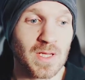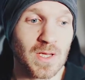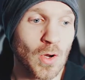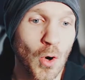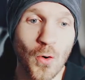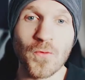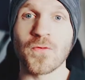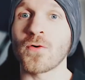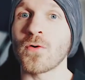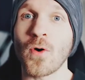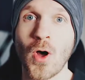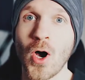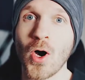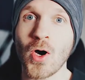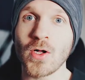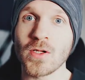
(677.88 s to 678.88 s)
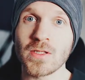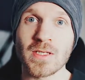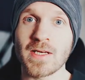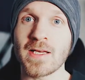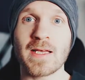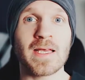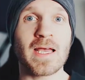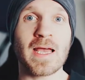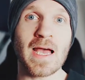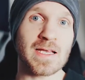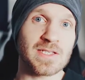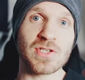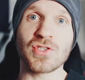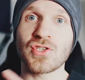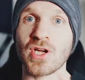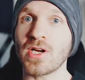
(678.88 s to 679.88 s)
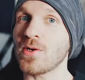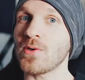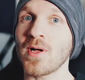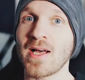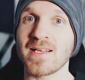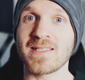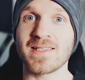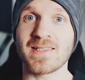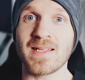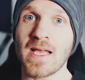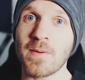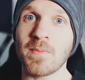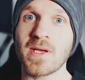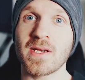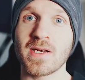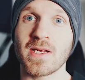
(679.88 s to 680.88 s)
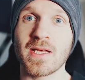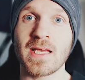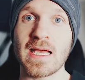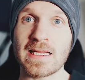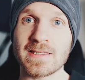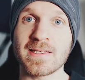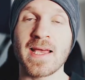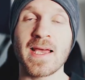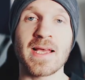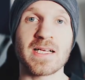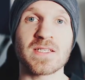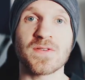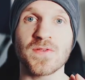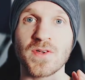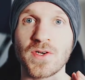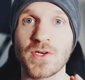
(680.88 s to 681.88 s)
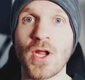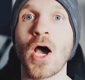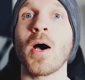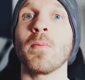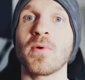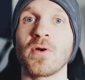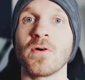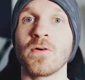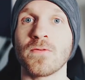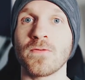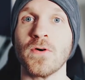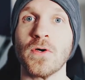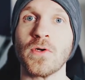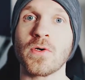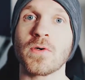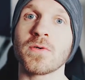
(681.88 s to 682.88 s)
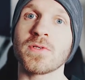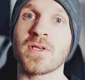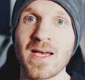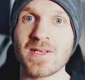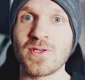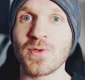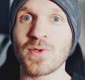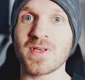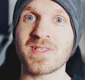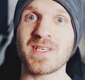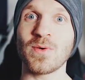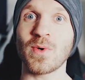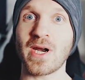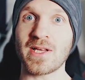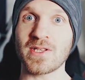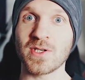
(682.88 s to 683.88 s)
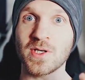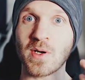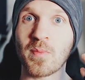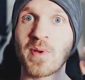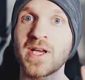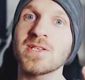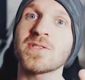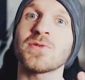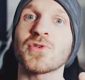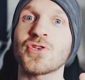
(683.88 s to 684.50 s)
Overall, as a generalized statement, it takes phenomenal photos. As you can see, when I took a Pixel